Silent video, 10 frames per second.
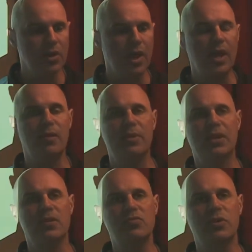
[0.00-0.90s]
And it
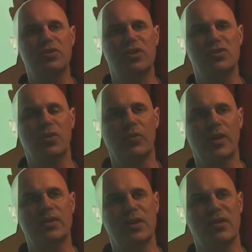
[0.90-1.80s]
becomes what this whole
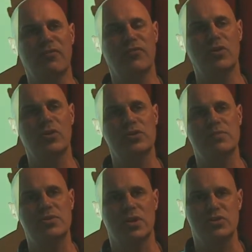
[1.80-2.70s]
idea of feudalism is our